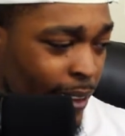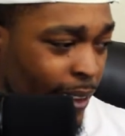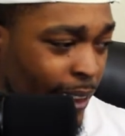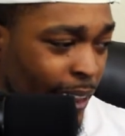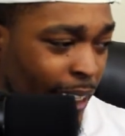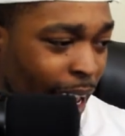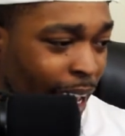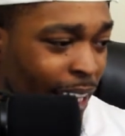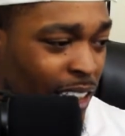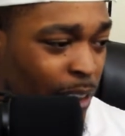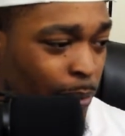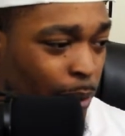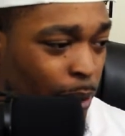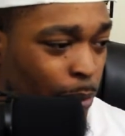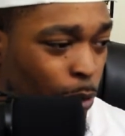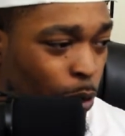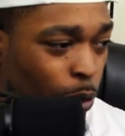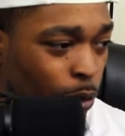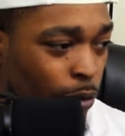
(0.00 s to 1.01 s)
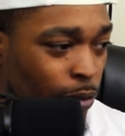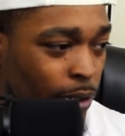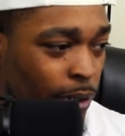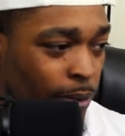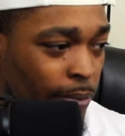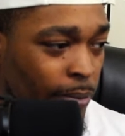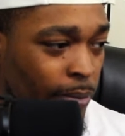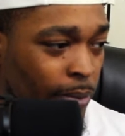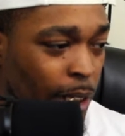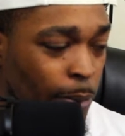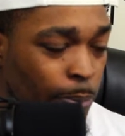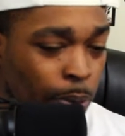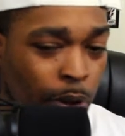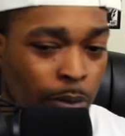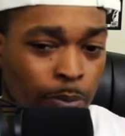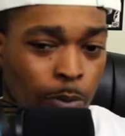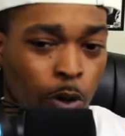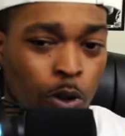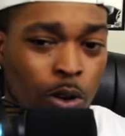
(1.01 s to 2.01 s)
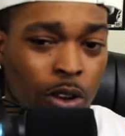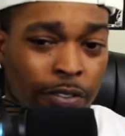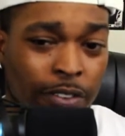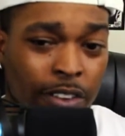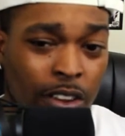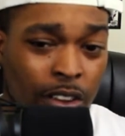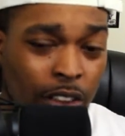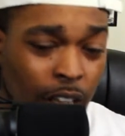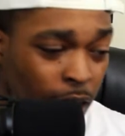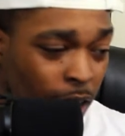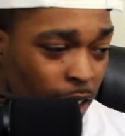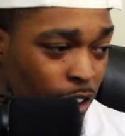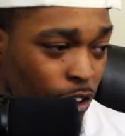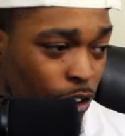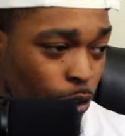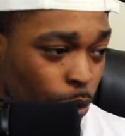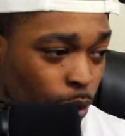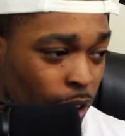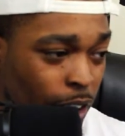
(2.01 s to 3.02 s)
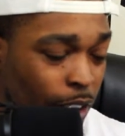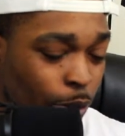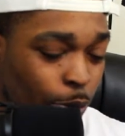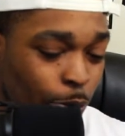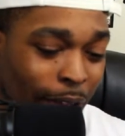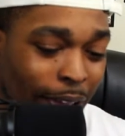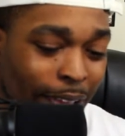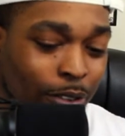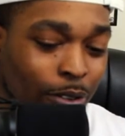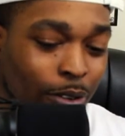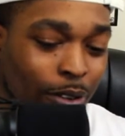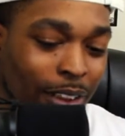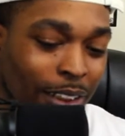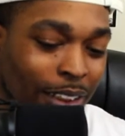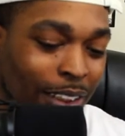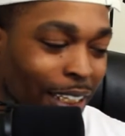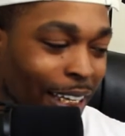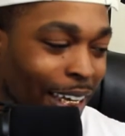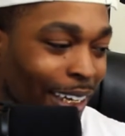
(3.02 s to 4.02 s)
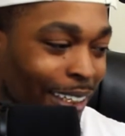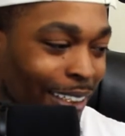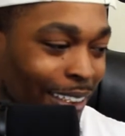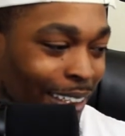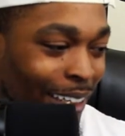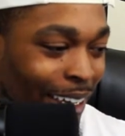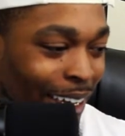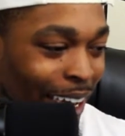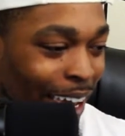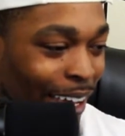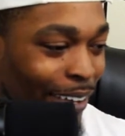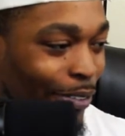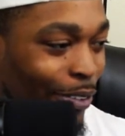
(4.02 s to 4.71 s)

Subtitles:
he had to be moved. He put most of his stock in Julius Randle. It's like, and